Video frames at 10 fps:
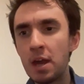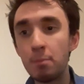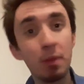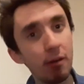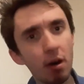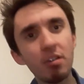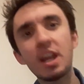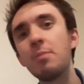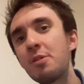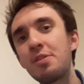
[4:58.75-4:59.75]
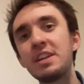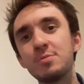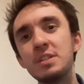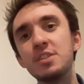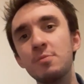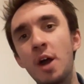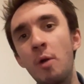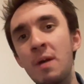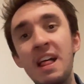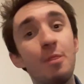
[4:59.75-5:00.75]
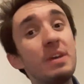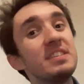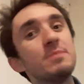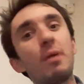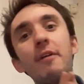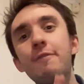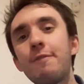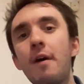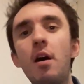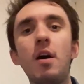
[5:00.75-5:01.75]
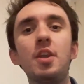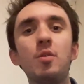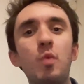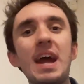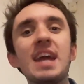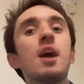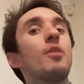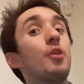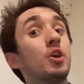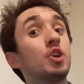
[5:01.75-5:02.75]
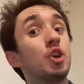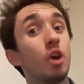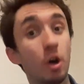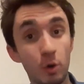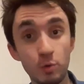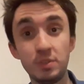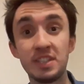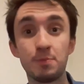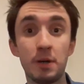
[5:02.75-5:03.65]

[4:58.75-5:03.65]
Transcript: But there are a couple of things we do know. This is by far and away the coldest